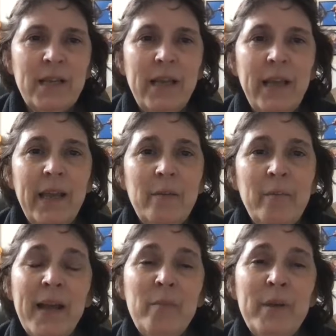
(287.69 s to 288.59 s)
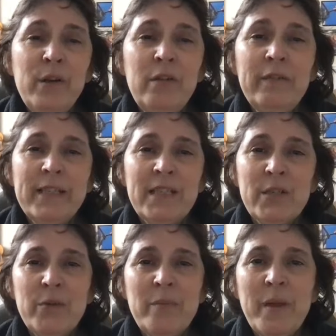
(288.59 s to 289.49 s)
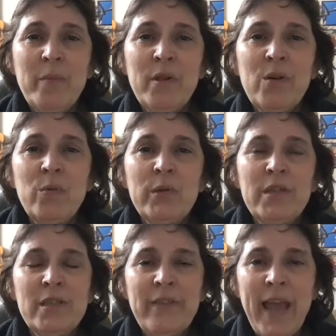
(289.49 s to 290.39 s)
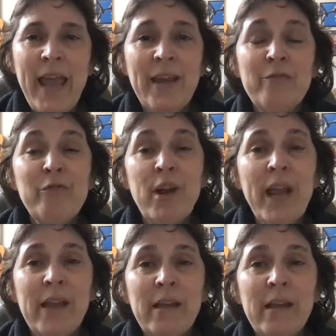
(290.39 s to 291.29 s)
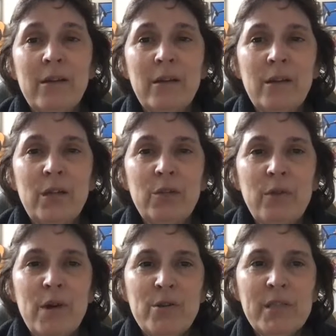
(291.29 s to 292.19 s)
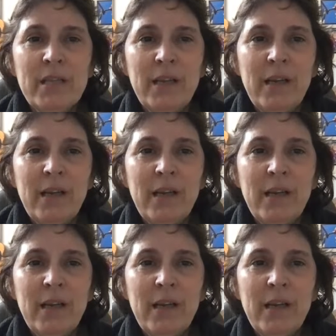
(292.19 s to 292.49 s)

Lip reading: it might behoove us to remember the words of Anne Frank, who wrote,